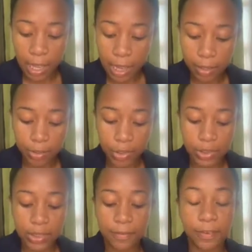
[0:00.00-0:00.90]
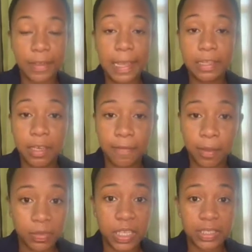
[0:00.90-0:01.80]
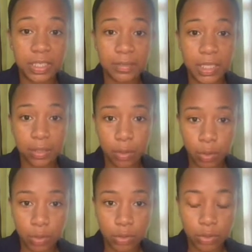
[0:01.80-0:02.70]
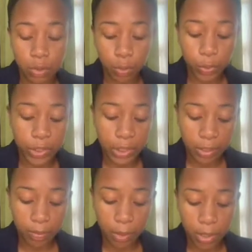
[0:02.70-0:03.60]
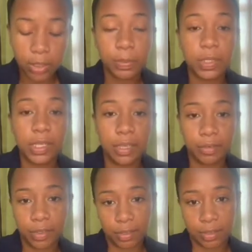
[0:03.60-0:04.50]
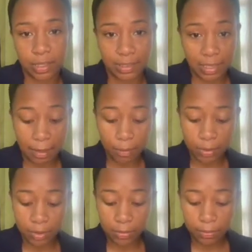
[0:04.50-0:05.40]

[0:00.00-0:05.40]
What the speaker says: across a variety of objectives and goals within multiple areas, example,